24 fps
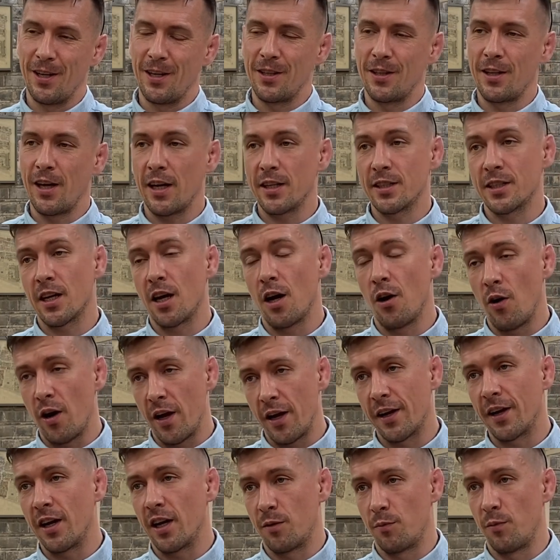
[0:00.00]
That's how I
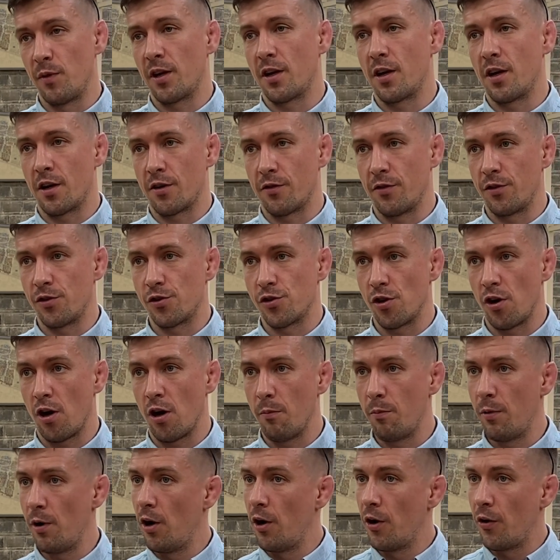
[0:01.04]
got my current job,
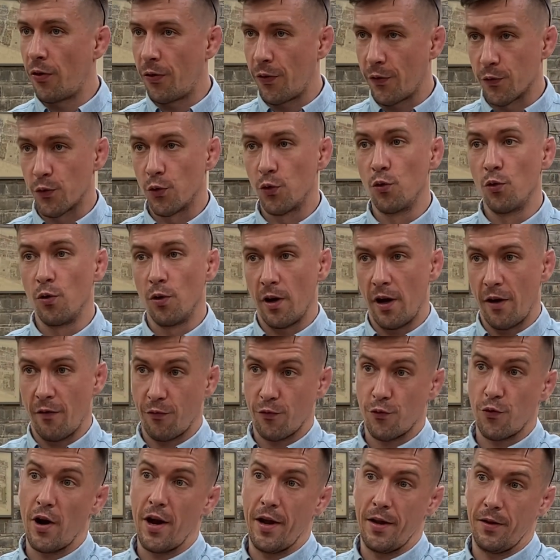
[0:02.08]
through a
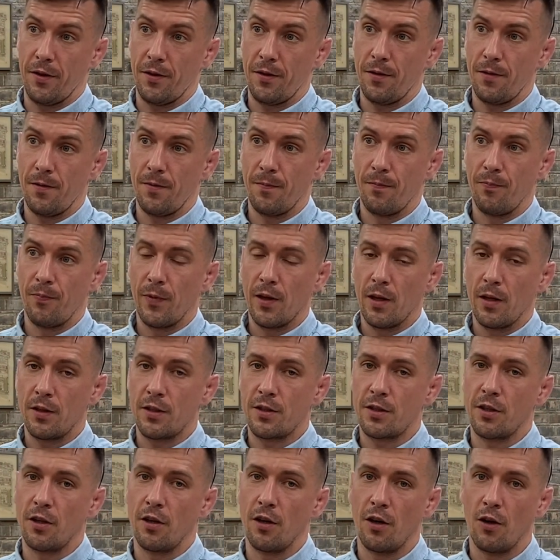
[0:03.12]
friend.
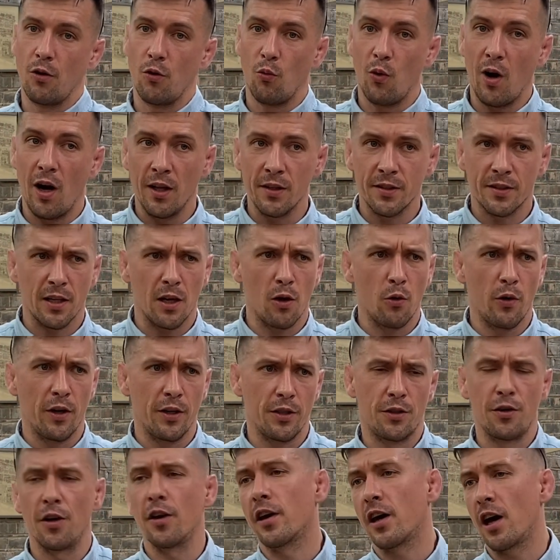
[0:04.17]
So once I
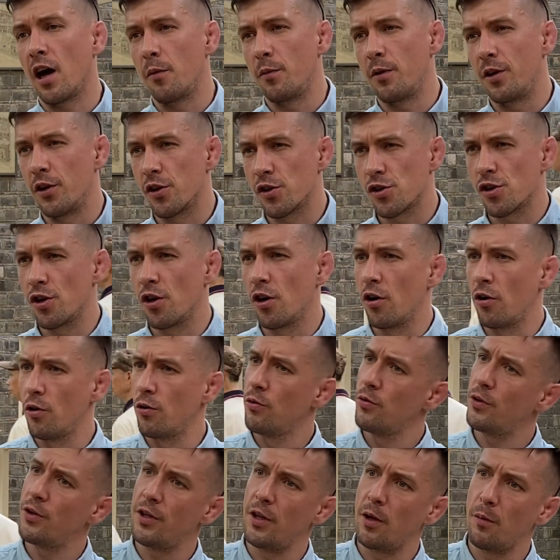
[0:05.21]
went to a comedy
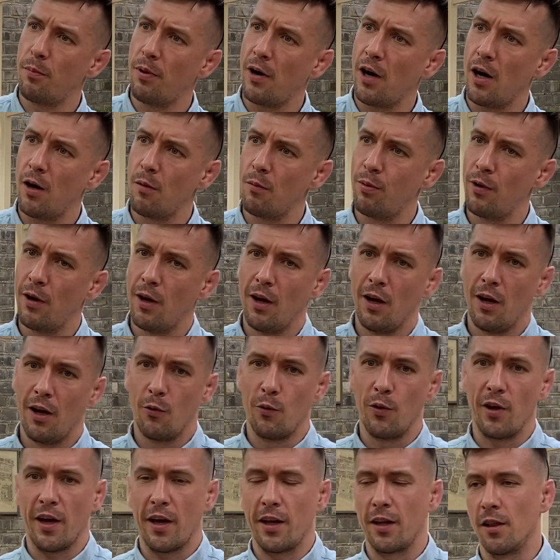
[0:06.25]
show in a pub,
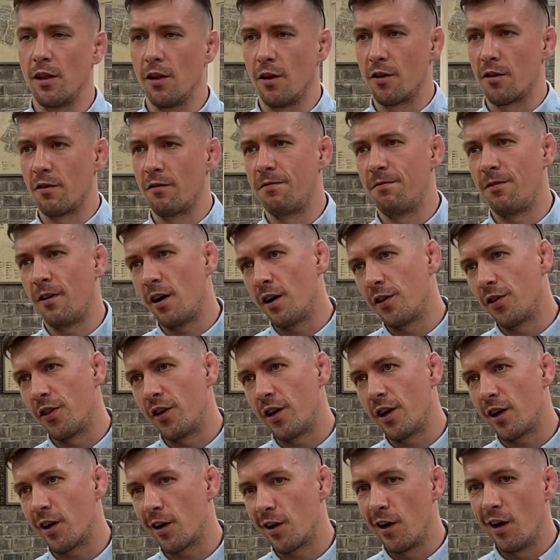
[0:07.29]
we had a lot of fun
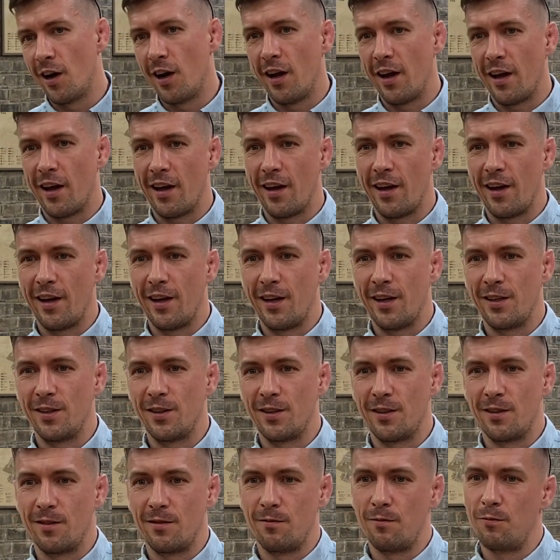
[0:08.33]
there,
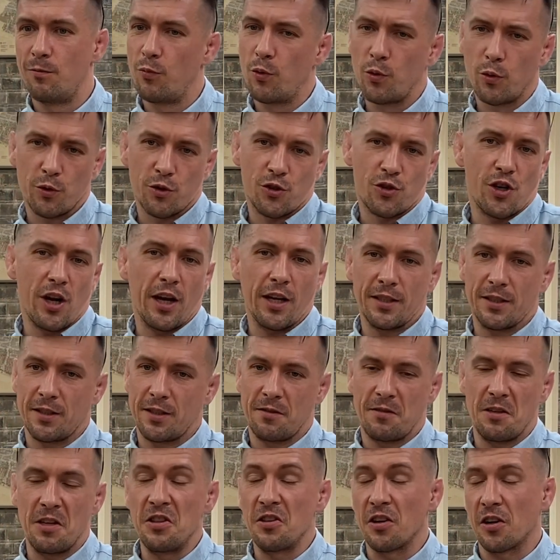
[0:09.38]
and we were just
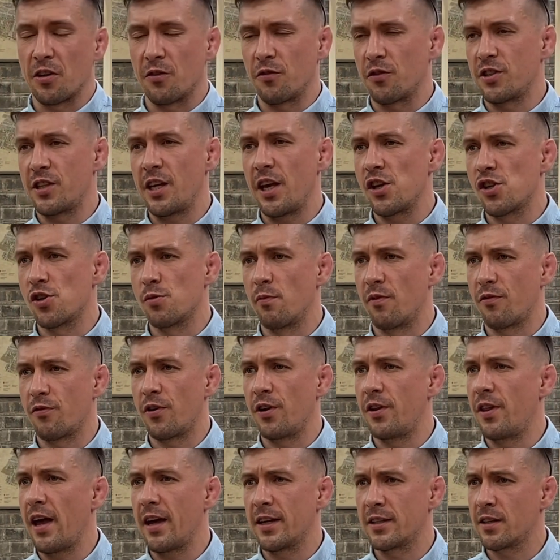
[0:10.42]
in the conversation. My
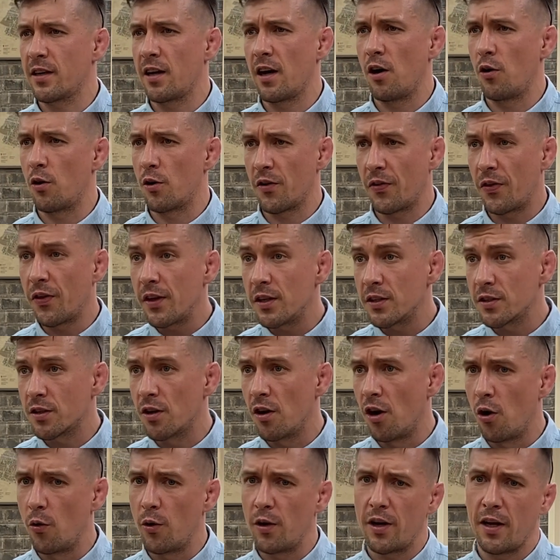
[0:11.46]
friend asked, how are things
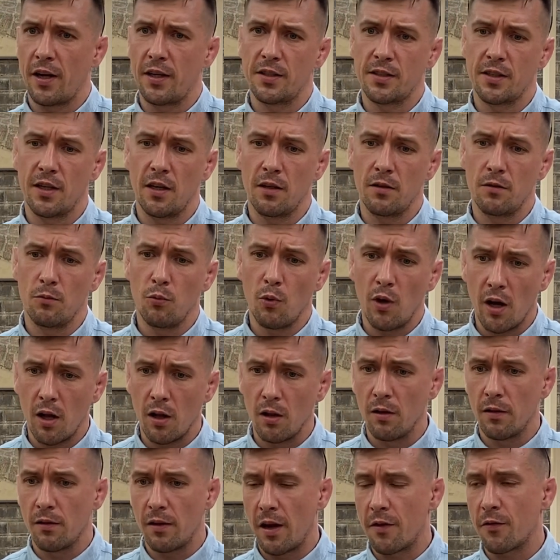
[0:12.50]
going? I said,
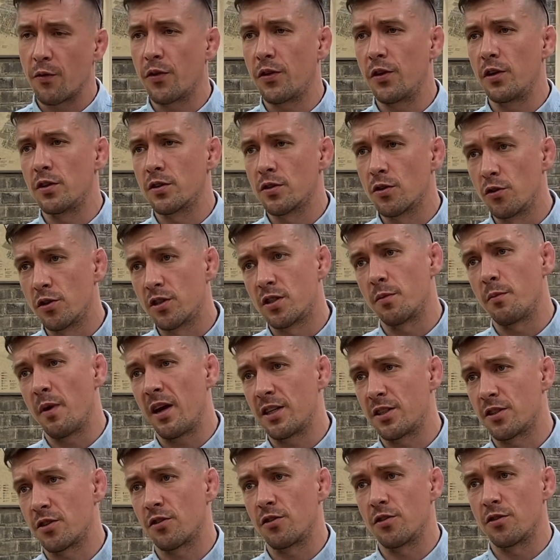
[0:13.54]
well, everything's good,
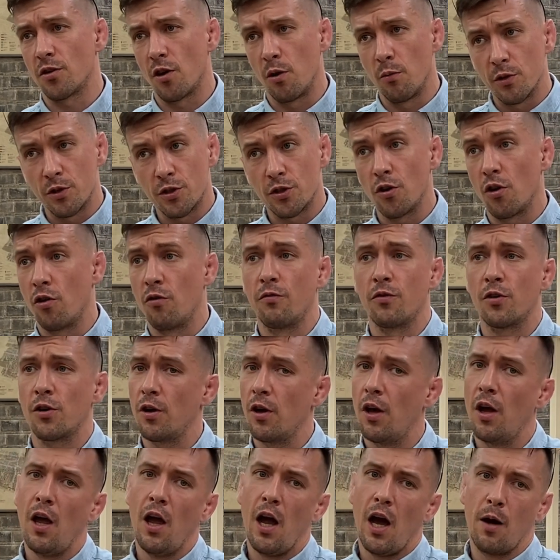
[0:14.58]
semester is almost over.
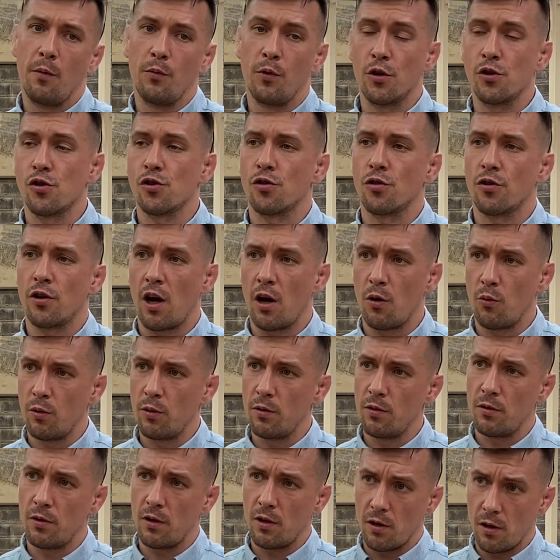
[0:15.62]
I'm not sure I
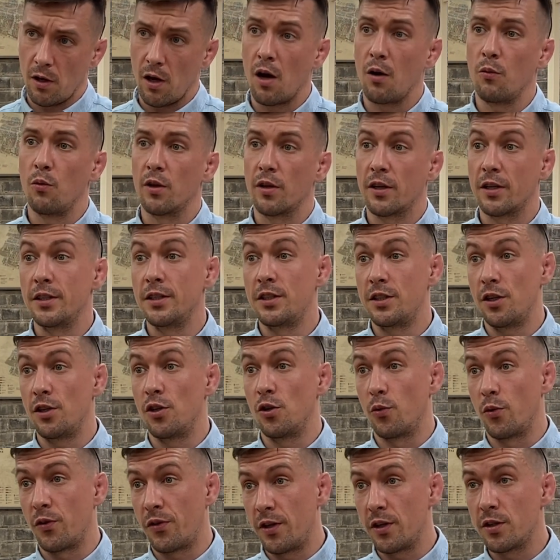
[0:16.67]
will
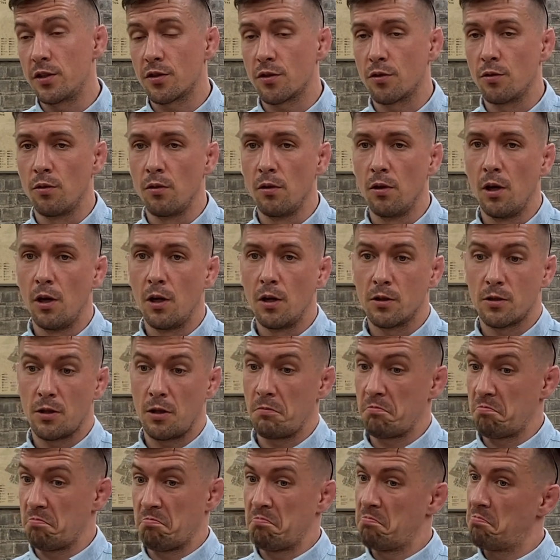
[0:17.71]
continue with this school. He said,
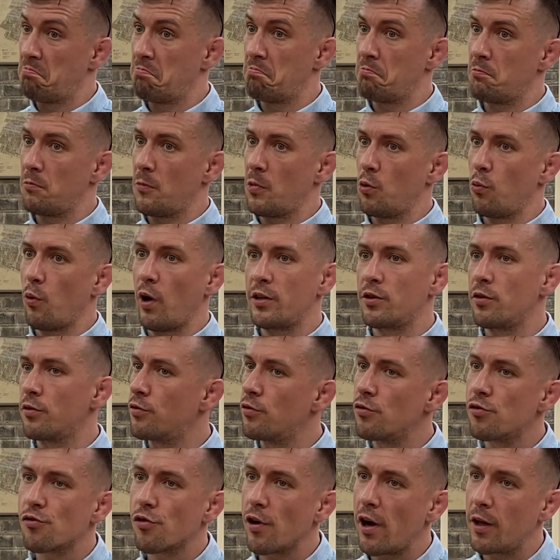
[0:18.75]
why don't
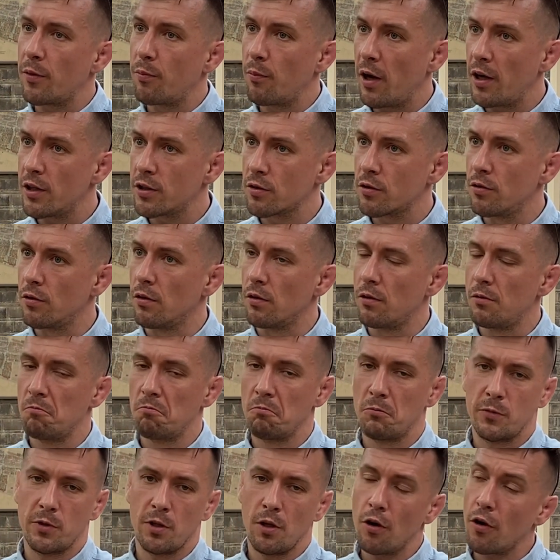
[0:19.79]
you try at my school?
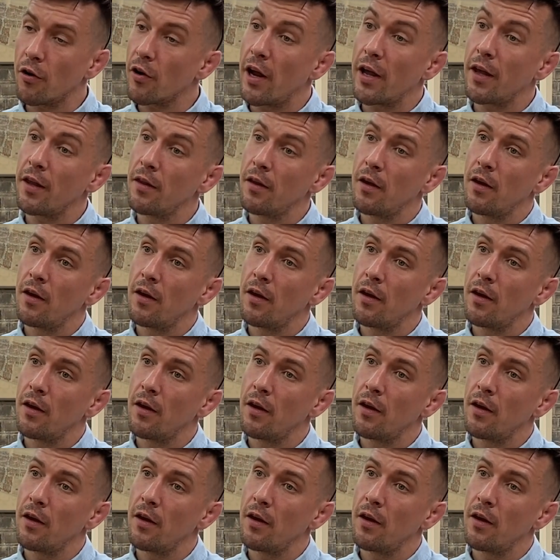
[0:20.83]
So all right.